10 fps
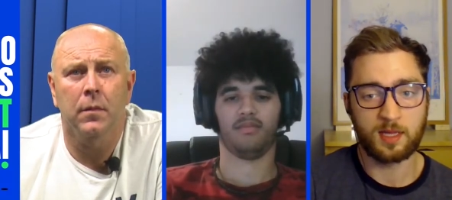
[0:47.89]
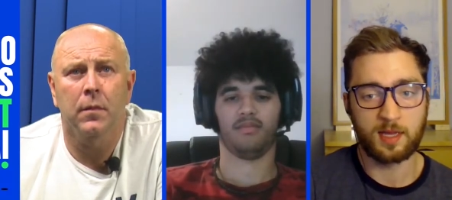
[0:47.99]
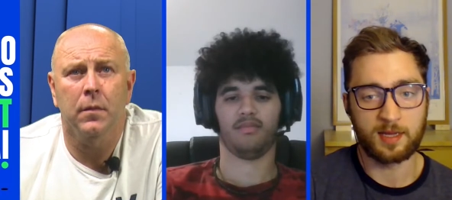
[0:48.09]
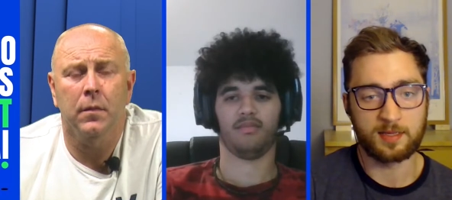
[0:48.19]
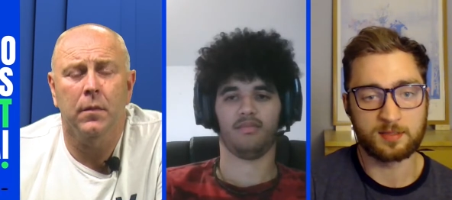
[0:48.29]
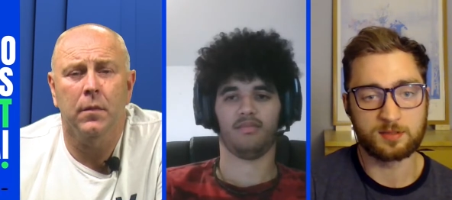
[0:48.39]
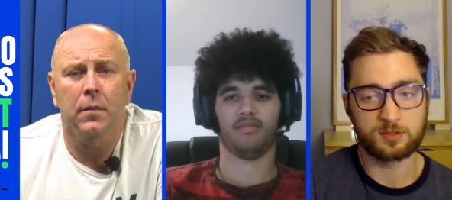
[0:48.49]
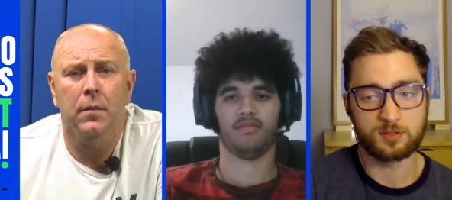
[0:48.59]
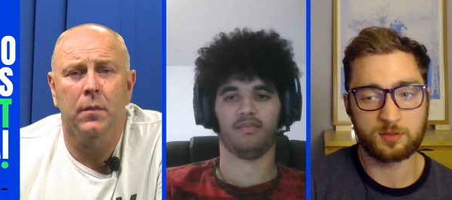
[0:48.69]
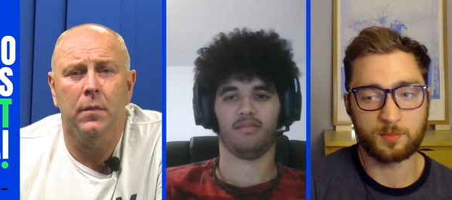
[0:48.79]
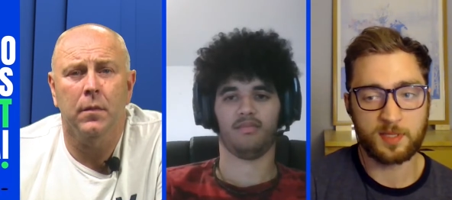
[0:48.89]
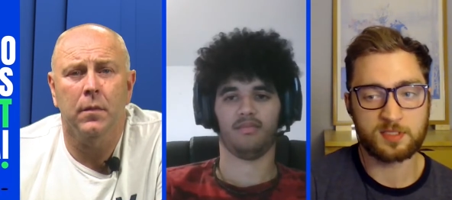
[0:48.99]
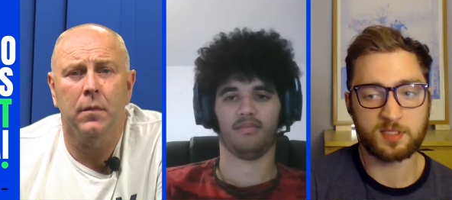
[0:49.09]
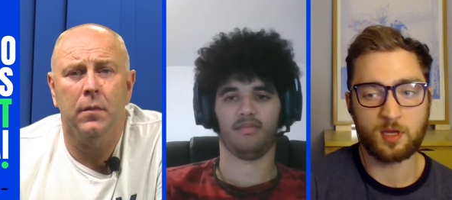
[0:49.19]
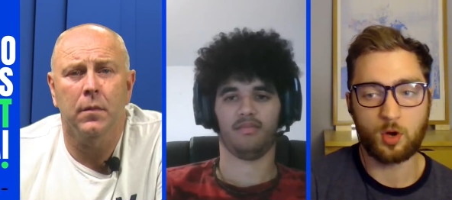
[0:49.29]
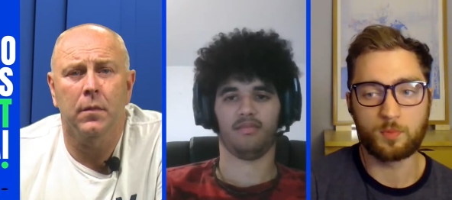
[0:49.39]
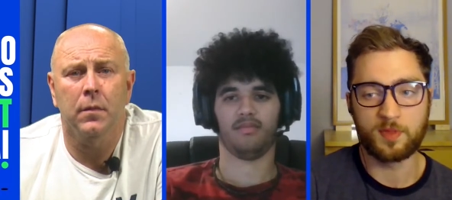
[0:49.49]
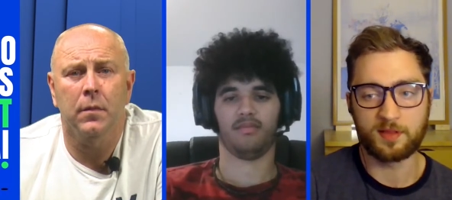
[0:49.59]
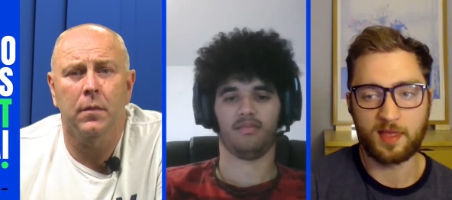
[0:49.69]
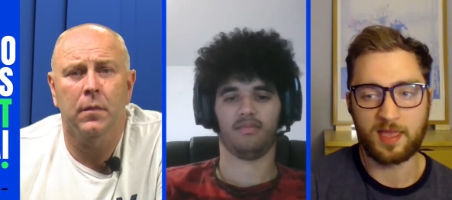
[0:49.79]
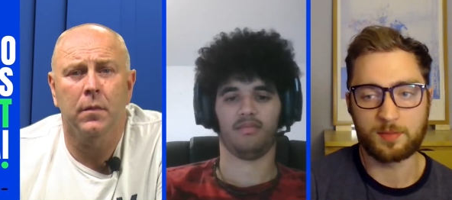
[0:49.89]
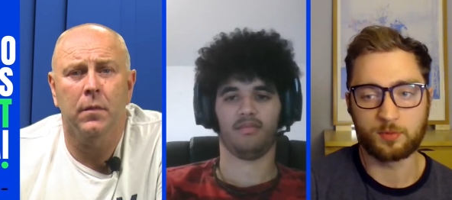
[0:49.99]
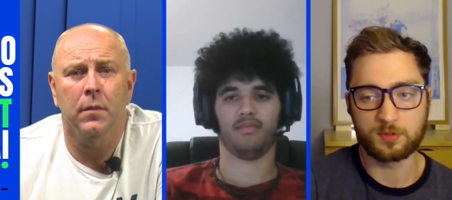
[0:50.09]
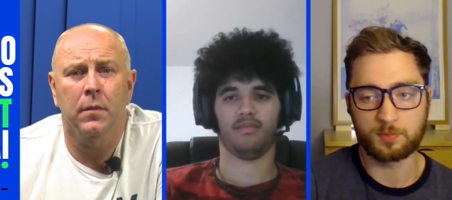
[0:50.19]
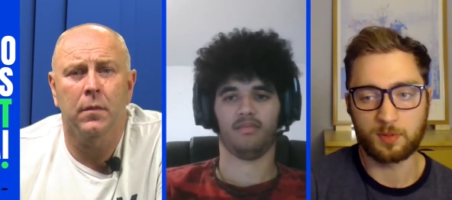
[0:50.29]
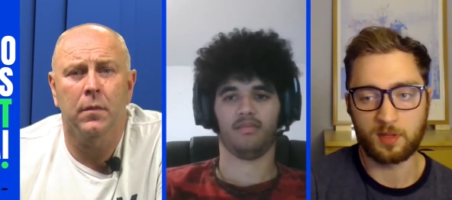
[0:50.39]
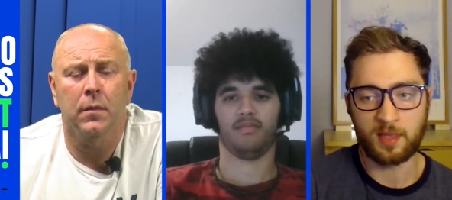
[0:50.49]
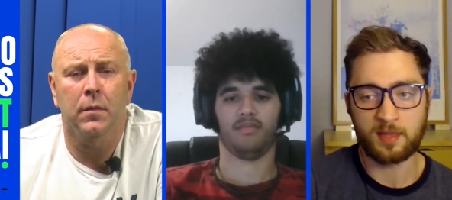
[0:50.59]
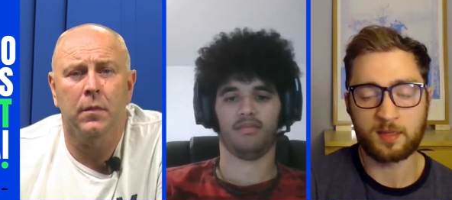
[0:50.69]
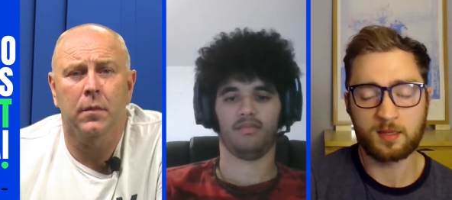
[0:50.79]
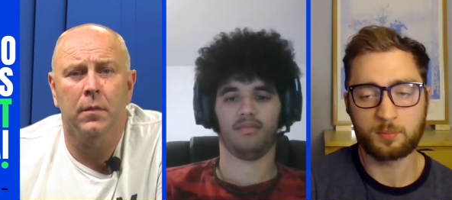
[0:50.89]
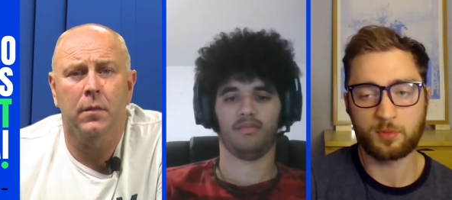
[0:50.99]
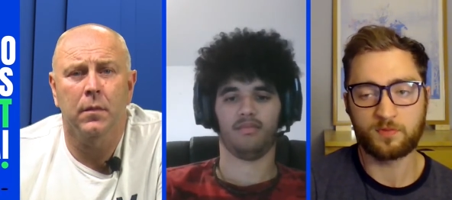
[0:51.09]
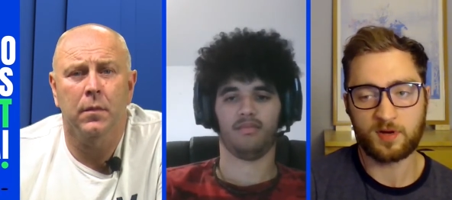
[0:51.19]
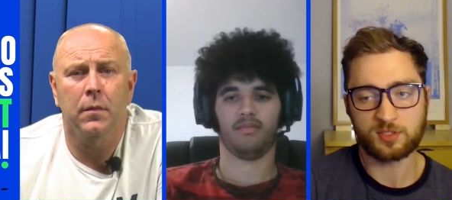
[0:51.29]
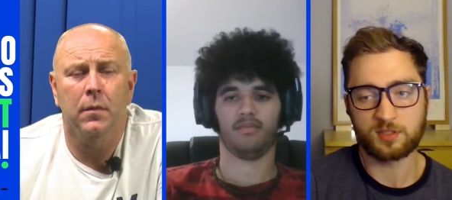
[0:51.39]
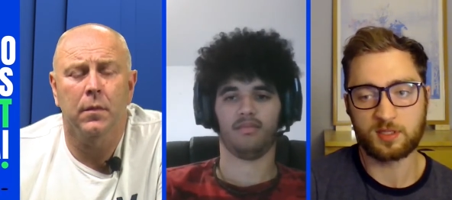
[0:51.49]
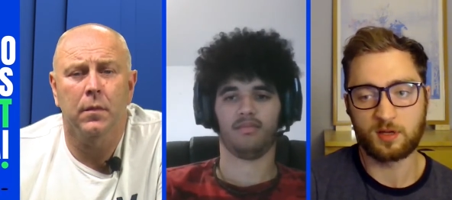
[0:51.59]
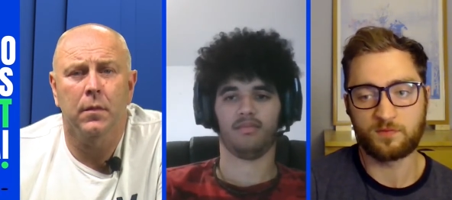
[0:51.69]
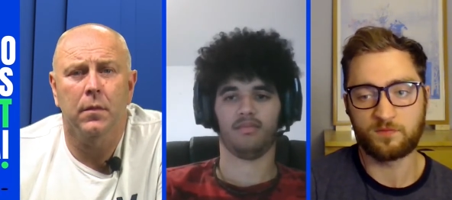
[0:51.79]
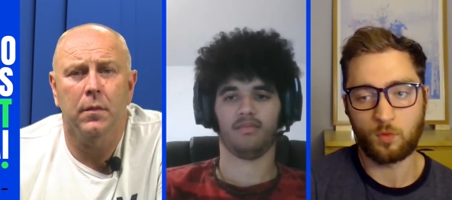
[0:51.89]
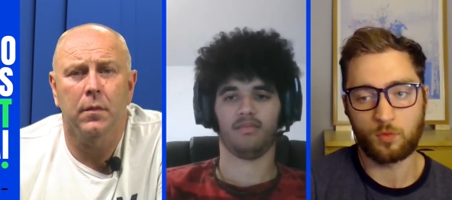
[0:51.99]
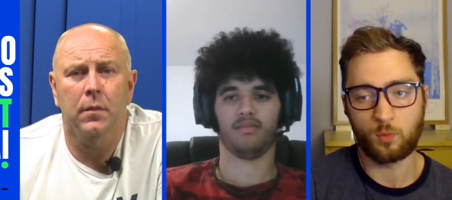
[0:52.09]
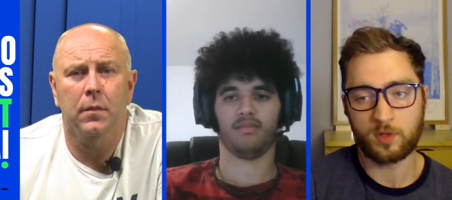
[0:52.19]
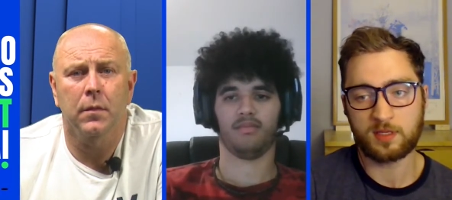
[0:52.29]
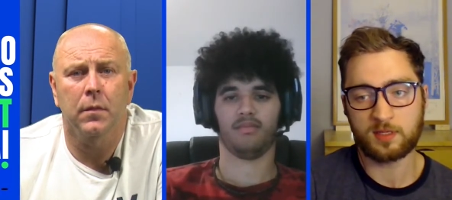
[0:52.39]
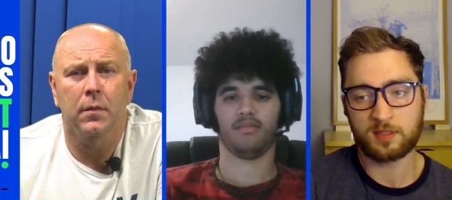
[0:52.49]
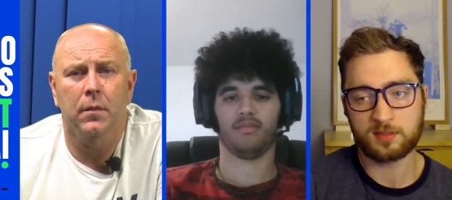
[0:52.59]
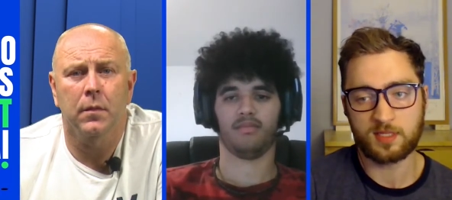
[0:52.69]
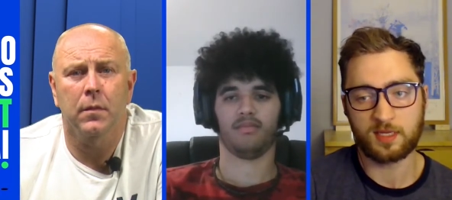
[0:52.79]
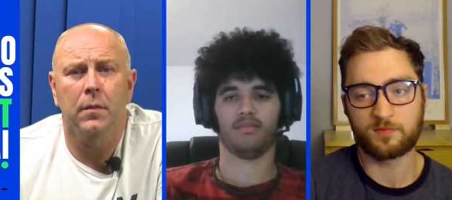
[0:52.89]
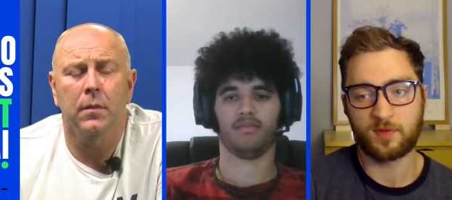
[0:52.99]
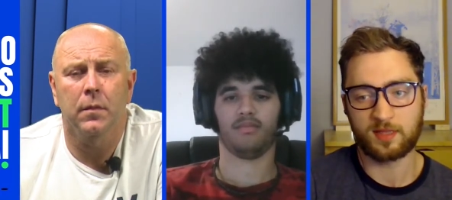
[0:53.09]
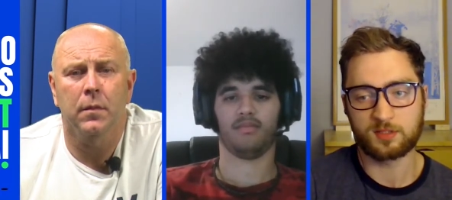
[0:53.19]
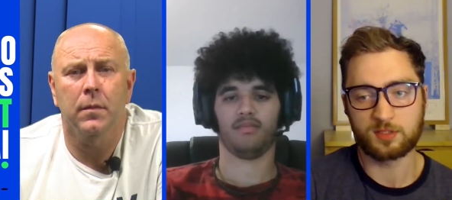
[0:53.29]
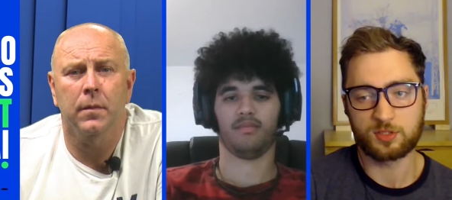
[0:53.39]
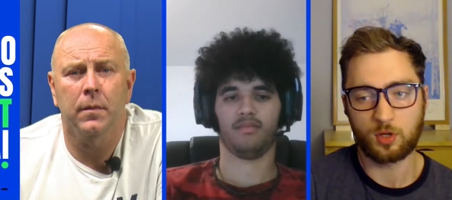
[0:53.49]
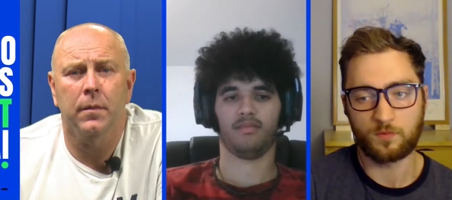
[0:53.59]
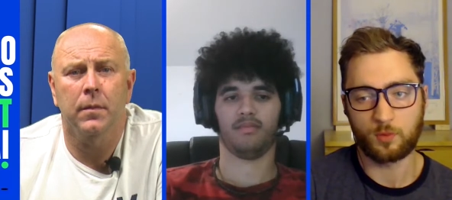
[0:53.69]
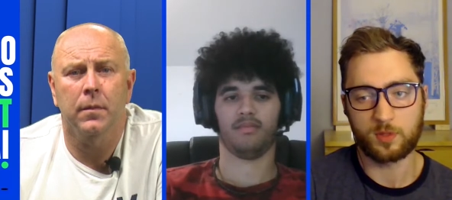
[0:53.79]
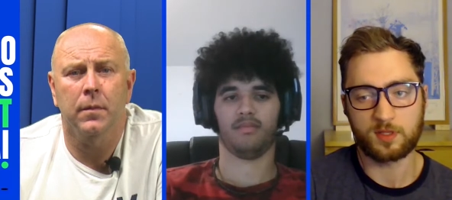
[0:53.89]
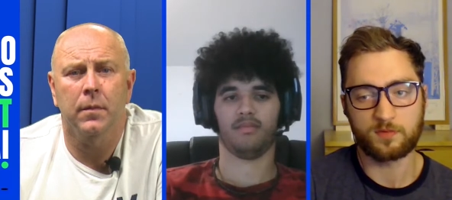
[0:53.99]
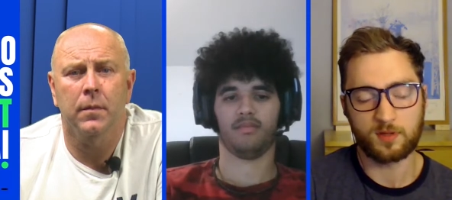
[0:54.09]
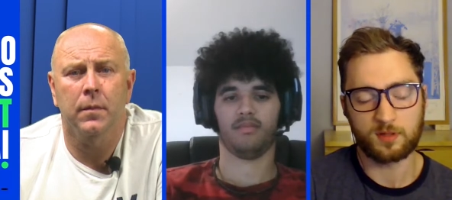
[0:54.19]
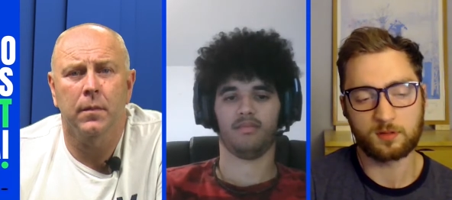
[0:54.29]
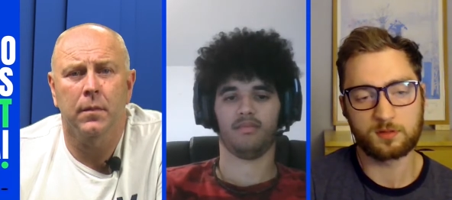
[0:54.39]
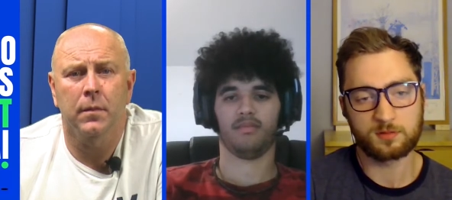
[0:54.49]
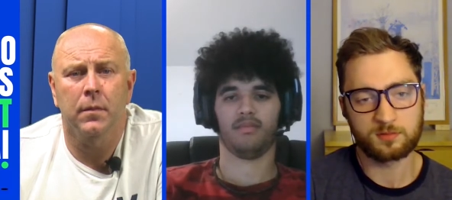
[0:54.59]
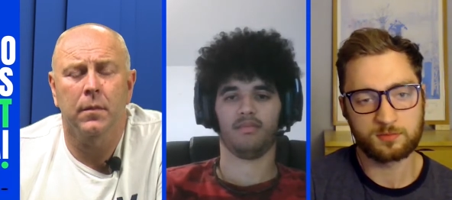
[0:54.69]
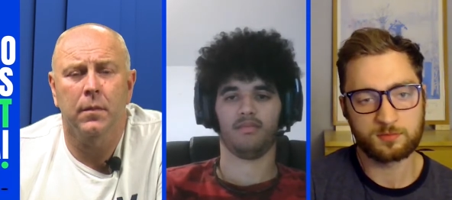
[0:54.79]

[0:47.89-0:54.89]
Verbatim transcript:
Speaker 1: and basically hope that they're able to play professionally enough for the week to take advantage of the weak field.